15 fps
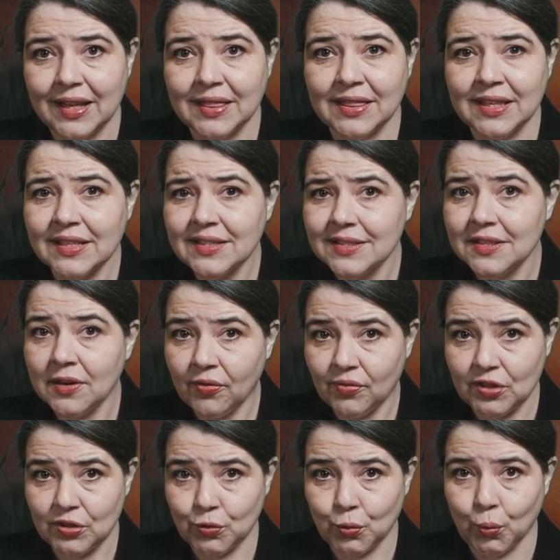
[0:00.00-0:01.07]
This
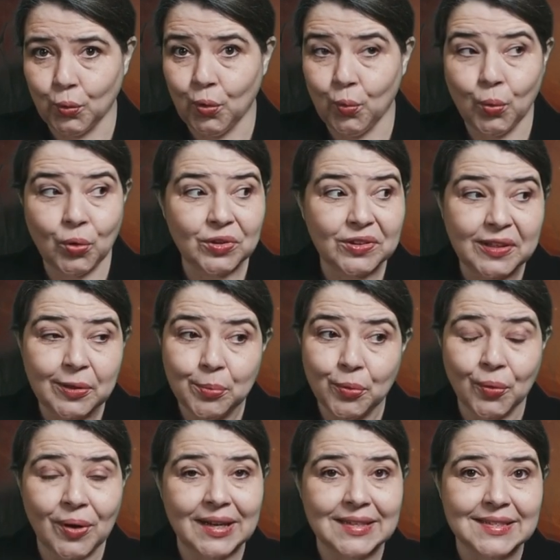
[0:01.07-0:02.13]
nifty tool will
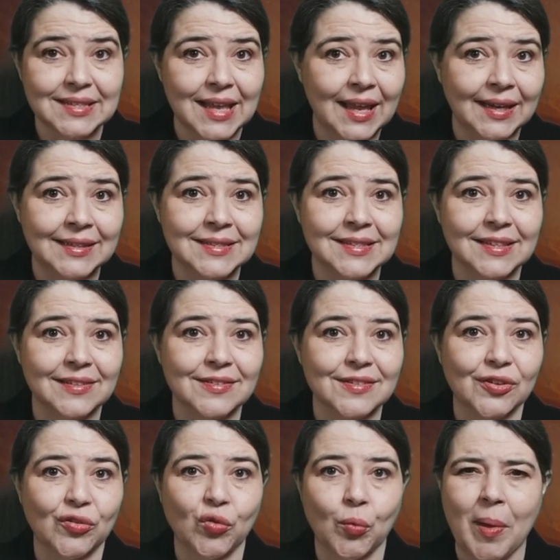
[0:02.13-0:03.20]
liberate
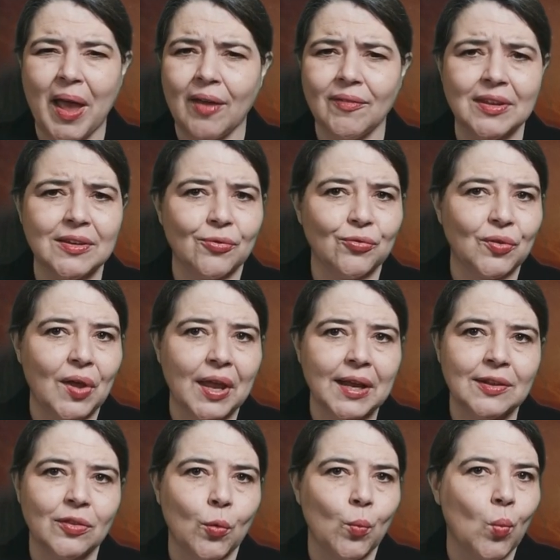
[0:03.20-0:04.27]
scientists from having to
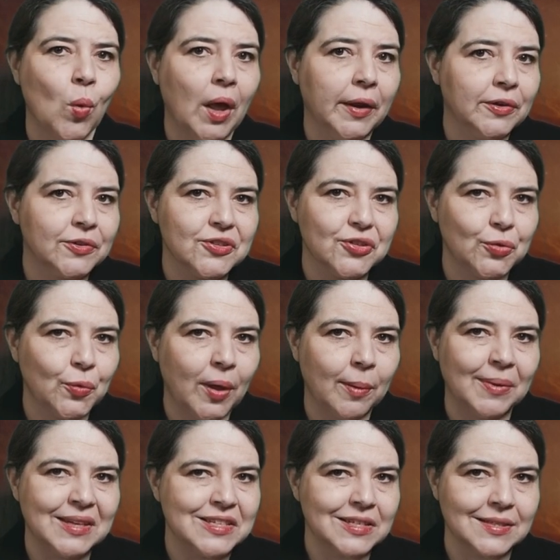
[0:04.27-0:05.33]
find the one or two
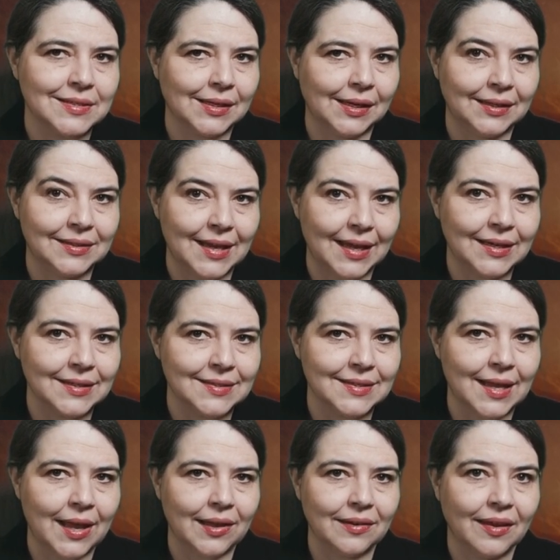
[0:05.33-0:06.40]
images in a data
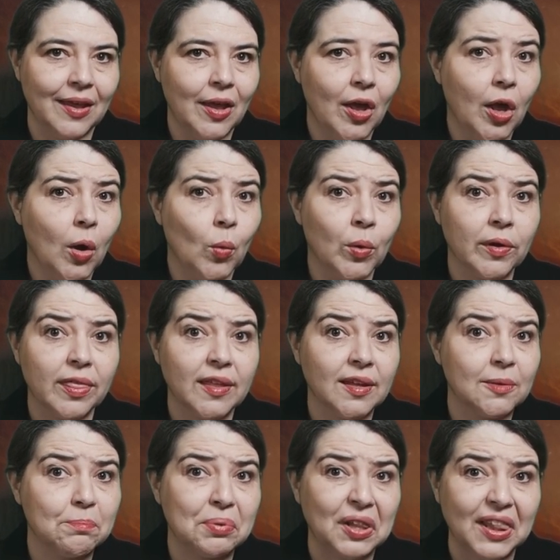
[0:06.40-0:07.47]
set where
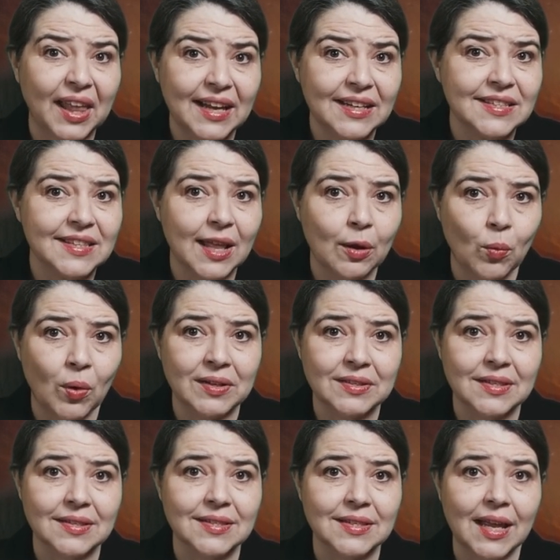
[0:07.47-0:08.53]
the place they
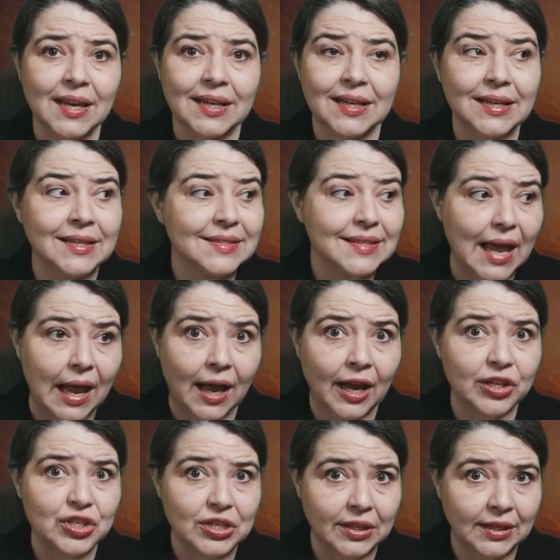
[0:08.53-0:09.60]
want to study is
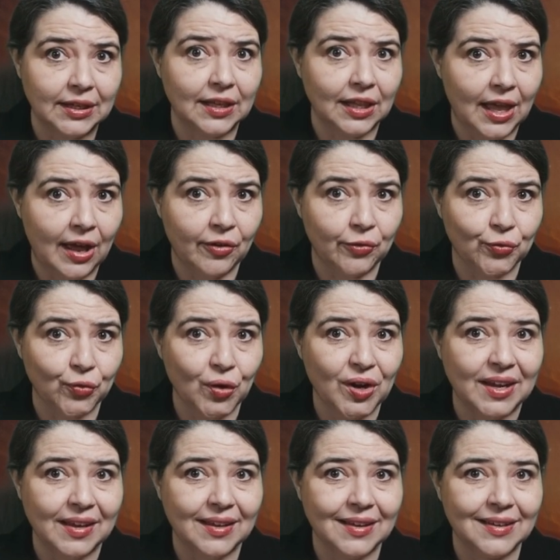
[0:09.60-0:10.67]
actually cloud
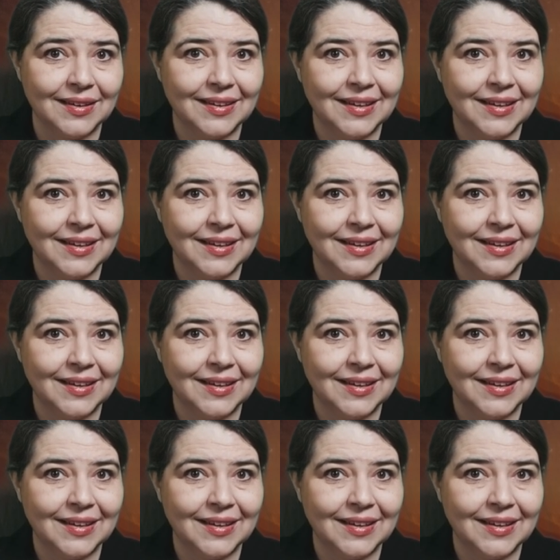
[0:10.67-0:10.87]
free.